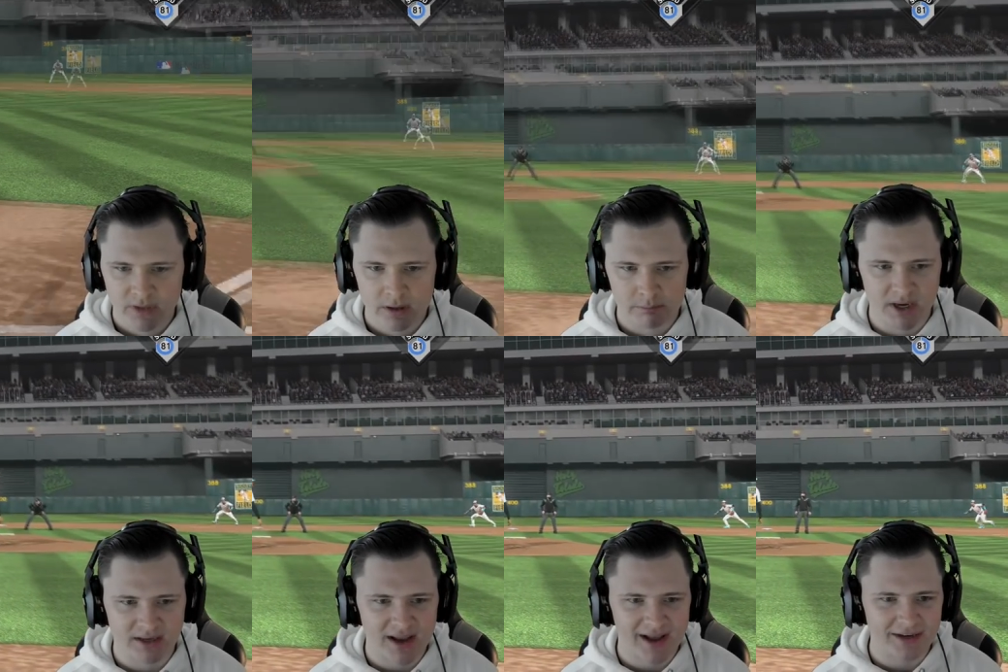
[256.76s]
Big
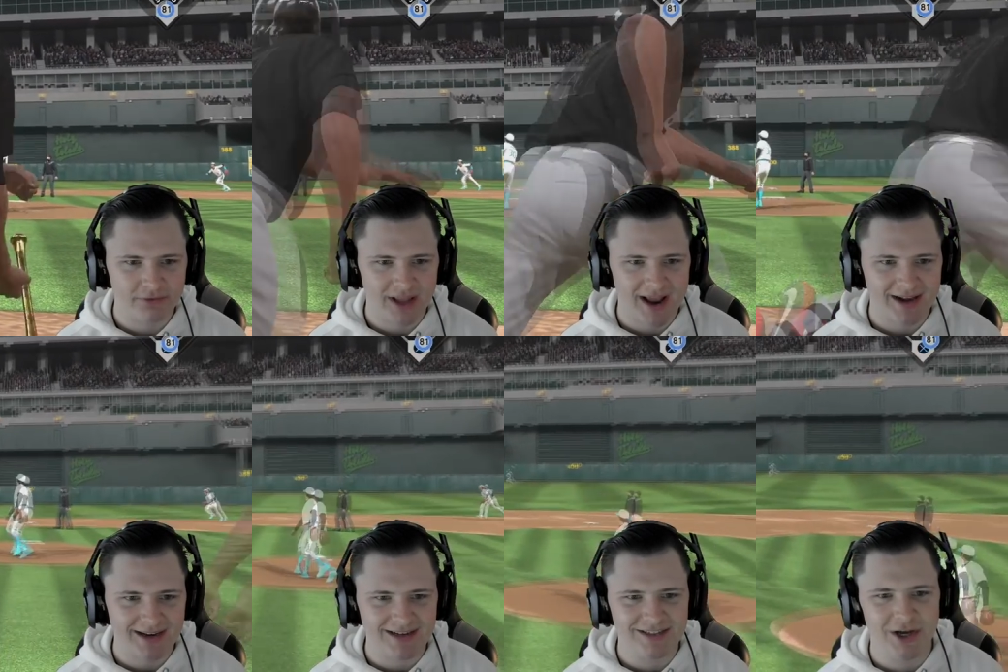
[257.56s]
Daddy
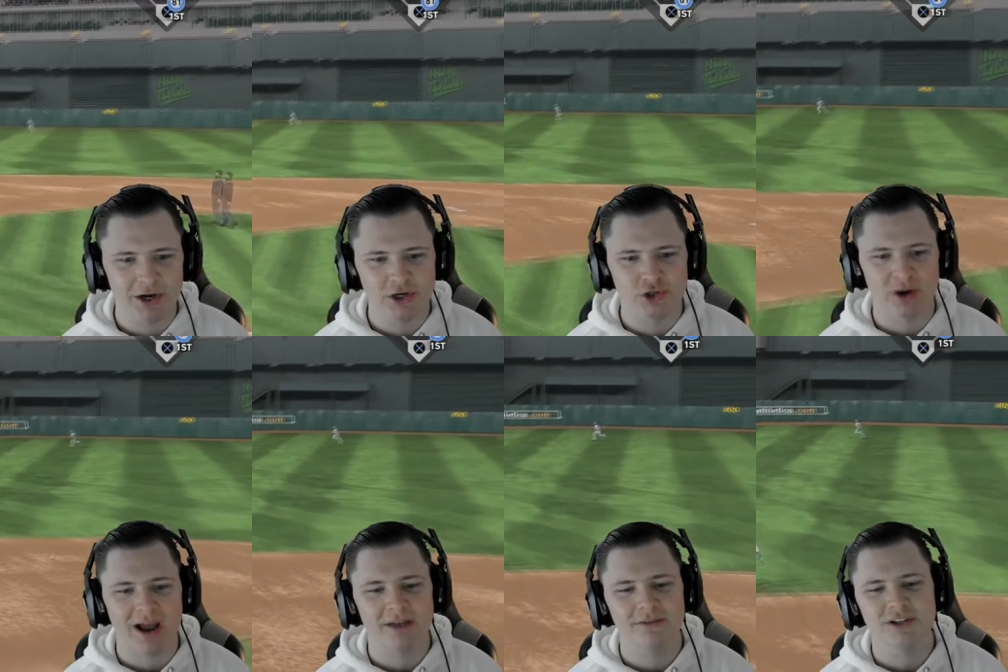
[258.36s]
Vladdy is going to
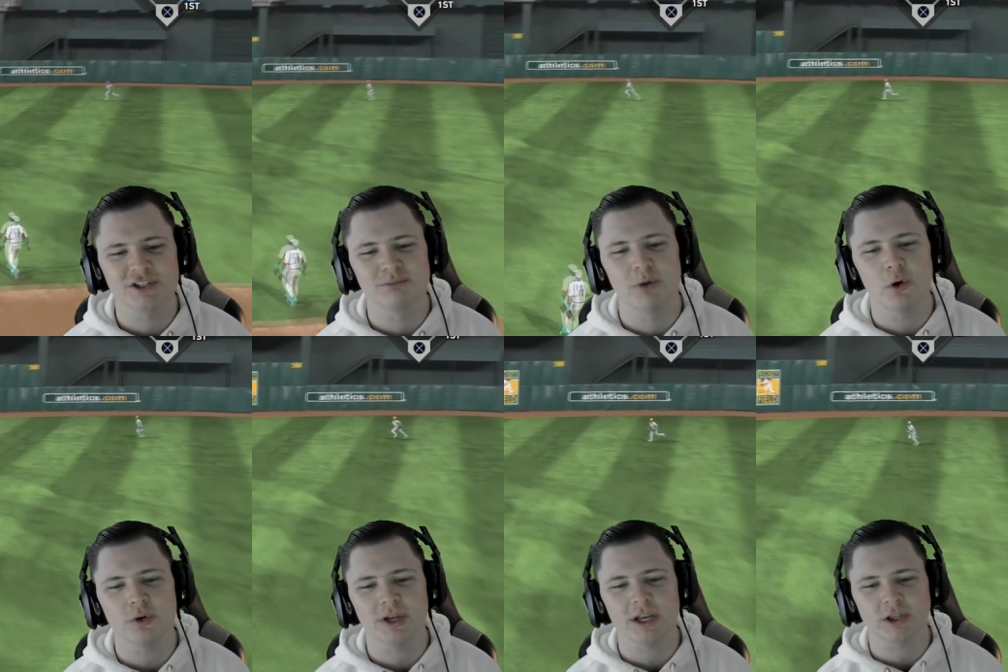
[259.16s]
drive it,
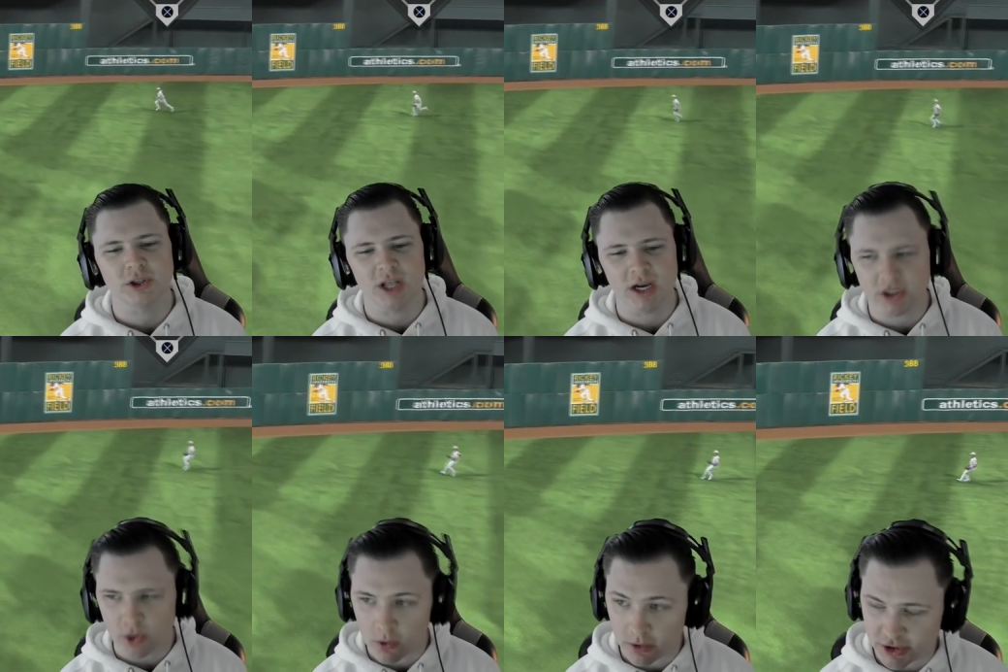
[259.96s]
smoke it, titty
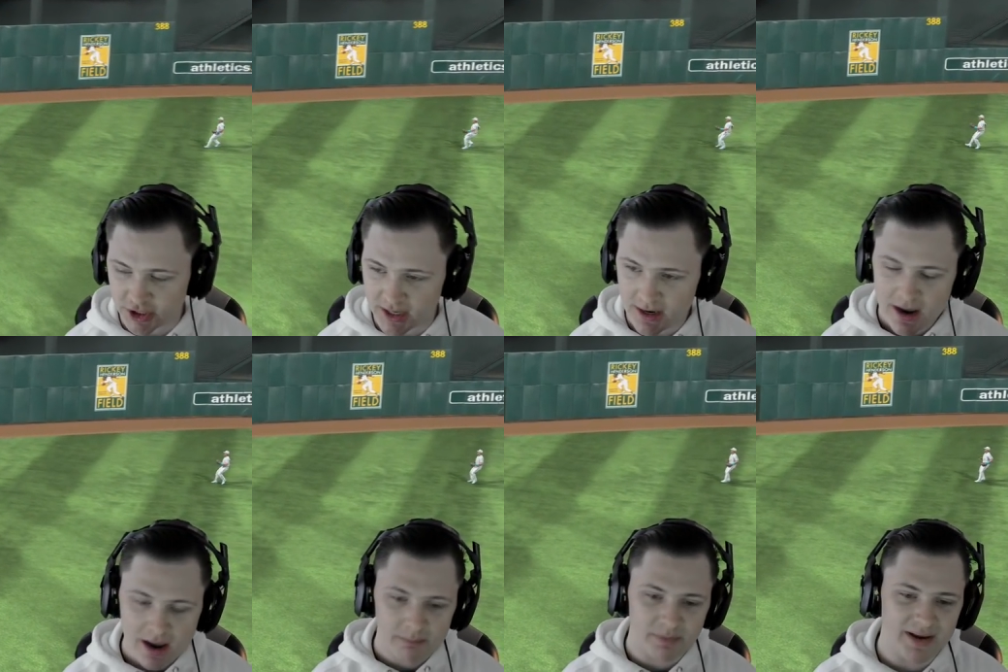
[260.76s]
torch it,
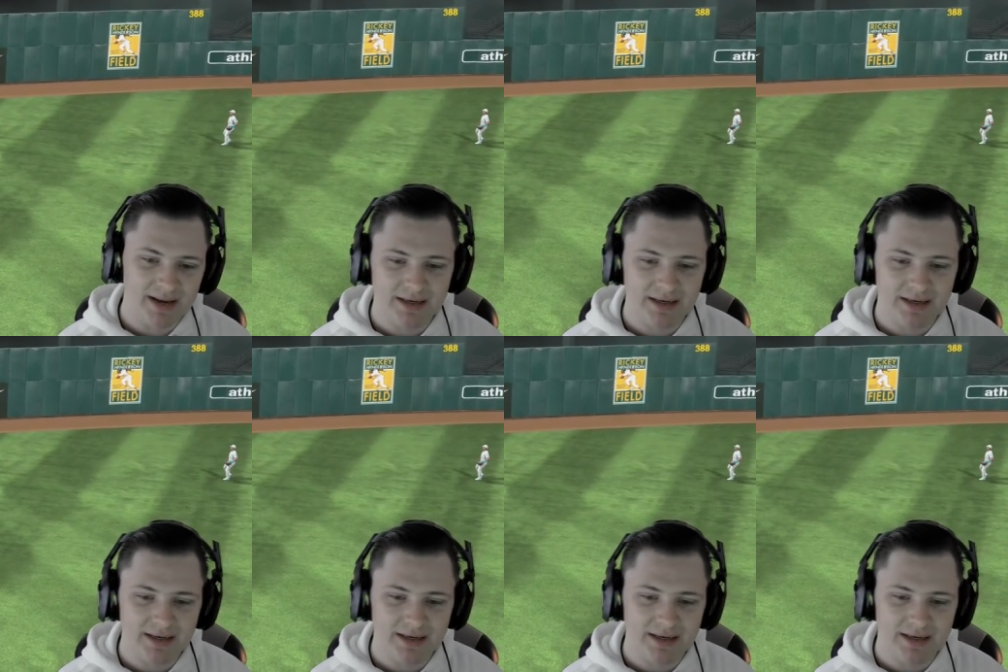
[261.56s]
but in